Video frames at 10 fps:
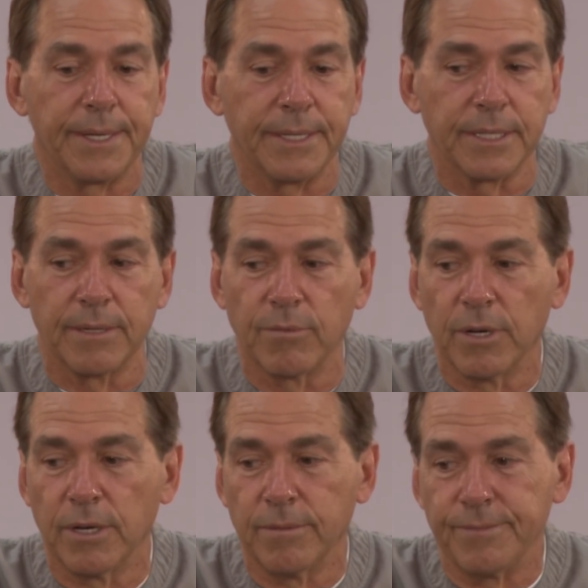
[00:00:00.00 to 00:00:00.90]
He said,
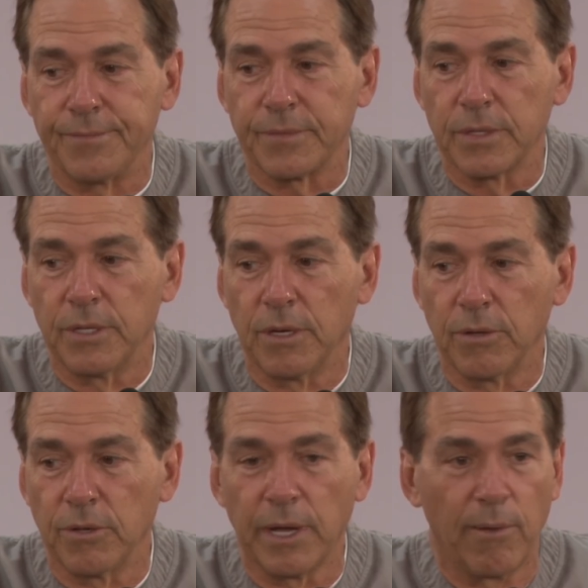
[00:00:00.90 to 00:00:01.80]
"Well, you know,
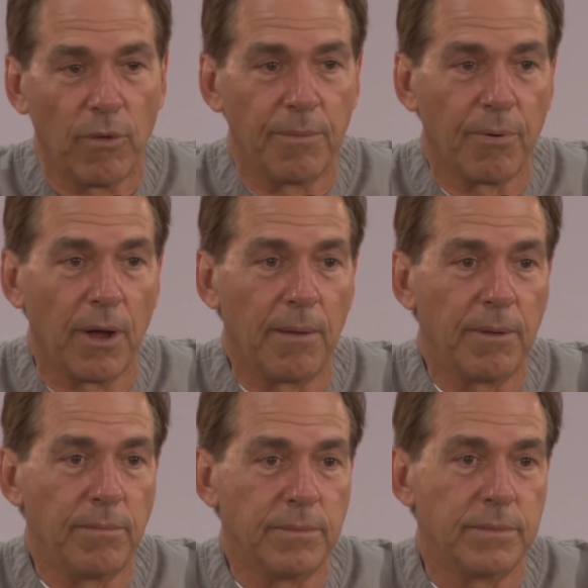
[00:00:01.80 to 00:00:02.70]
you got one
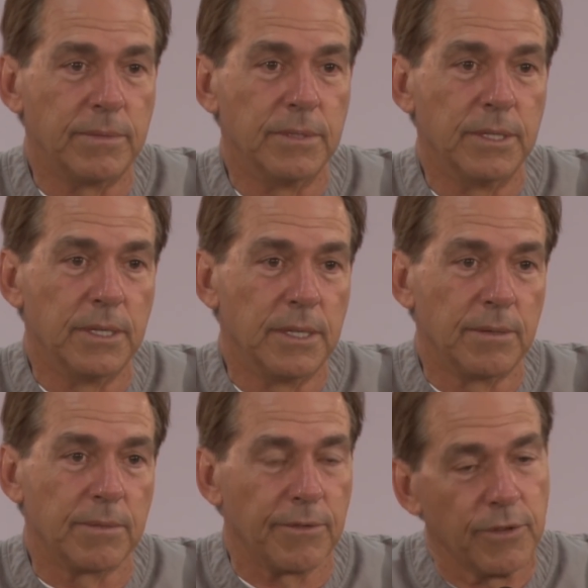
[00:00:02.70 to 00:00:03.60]
problem.
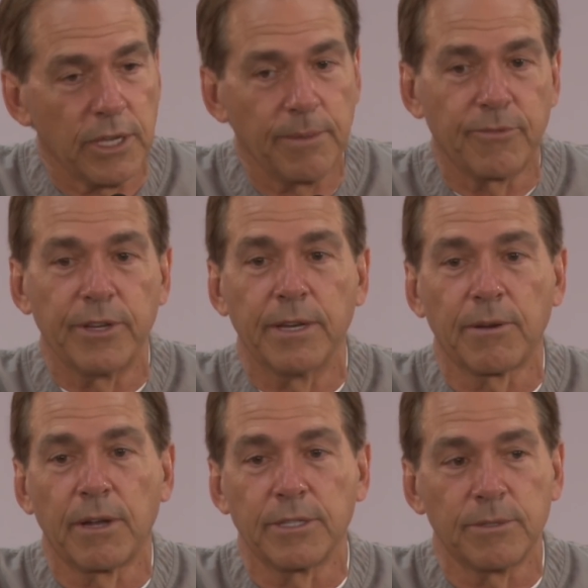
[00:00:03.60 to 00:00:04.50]
But if you keep treating the
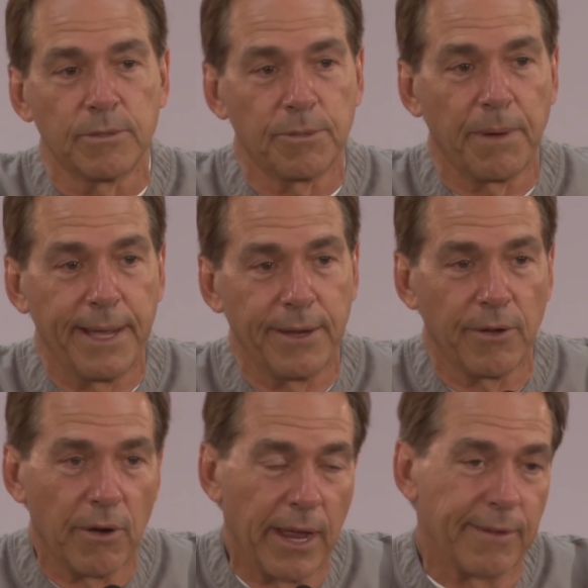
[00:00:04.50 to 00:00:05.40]
customers bad,
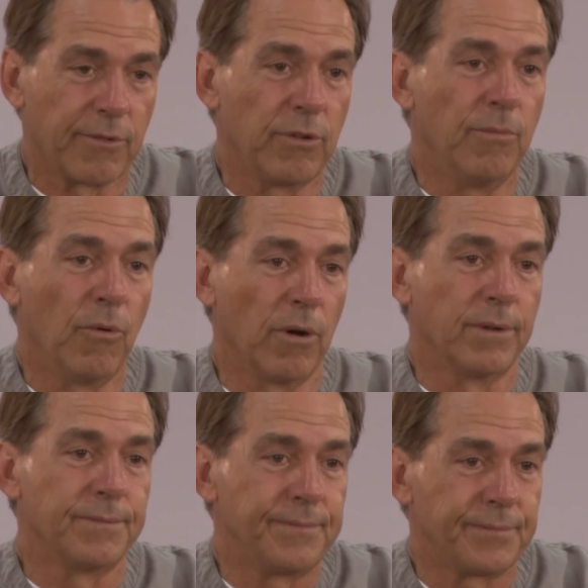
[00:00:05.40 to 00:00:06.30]
you're going to have two more.